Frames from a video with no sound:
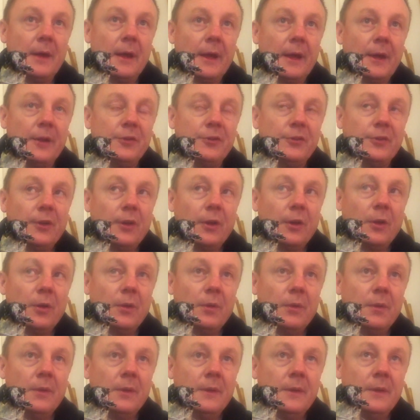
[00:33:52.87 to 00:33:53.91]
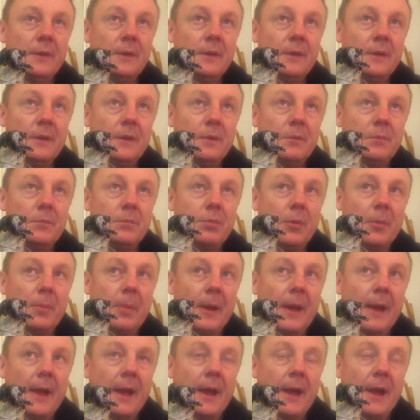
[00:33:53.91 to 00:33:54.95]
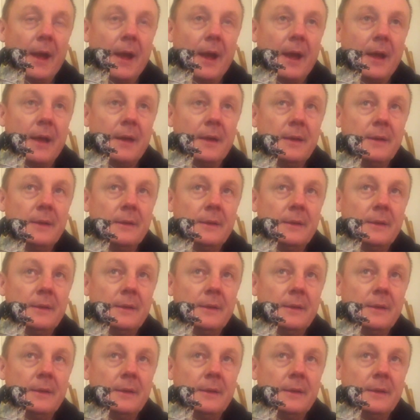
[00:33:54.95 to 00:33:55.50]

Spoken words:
as you prepare